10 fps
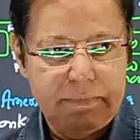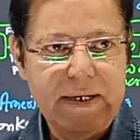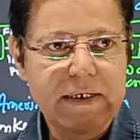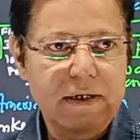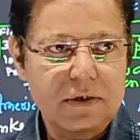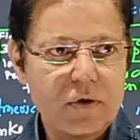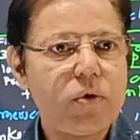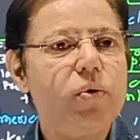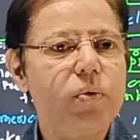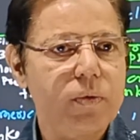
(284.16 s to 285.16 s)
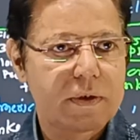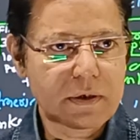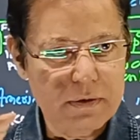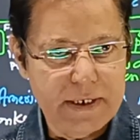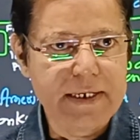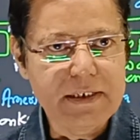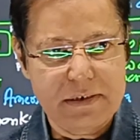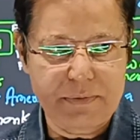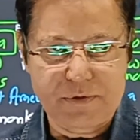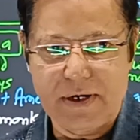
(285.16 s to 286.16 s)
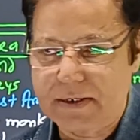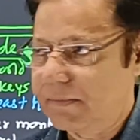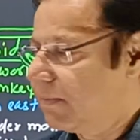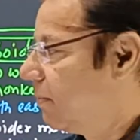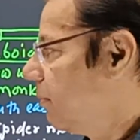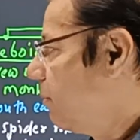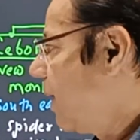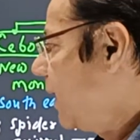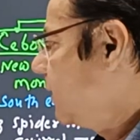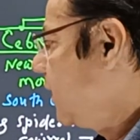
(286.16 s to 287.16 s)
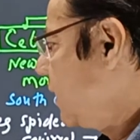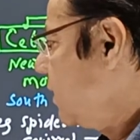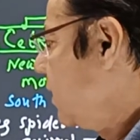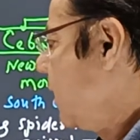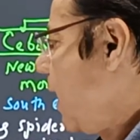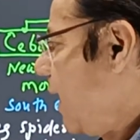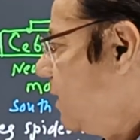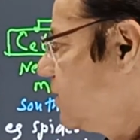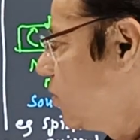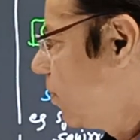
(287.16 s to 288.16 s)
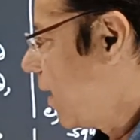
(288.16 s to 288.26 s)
better to the any substratum by their adhesive